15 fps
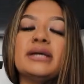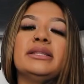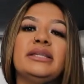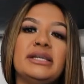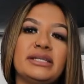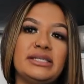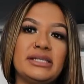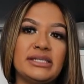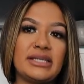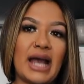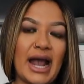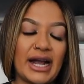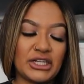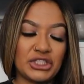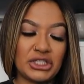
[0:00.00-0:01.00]
This is
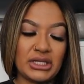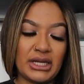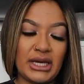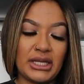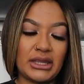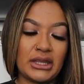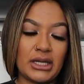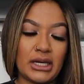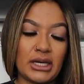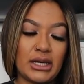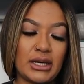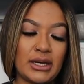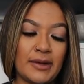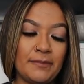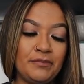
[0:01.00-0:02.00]
actually
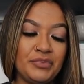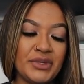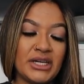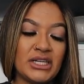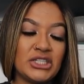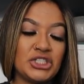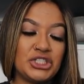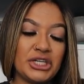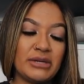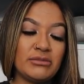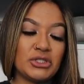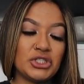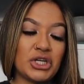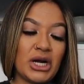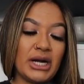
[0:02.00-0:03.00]
the
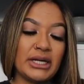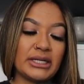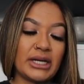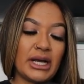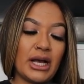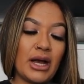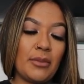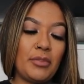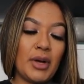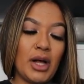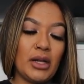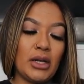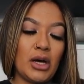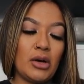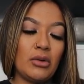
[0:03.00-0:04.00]
Gymshark
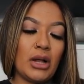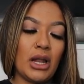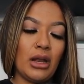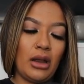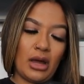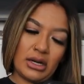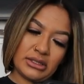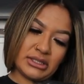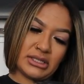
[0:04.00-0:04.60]
Apollo long